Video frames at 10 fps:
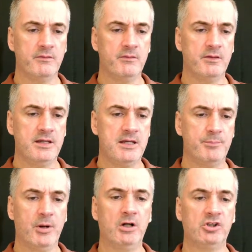the
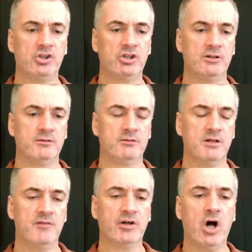punch
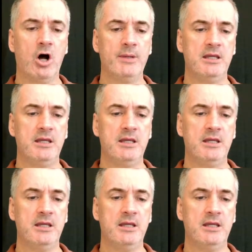of a commie.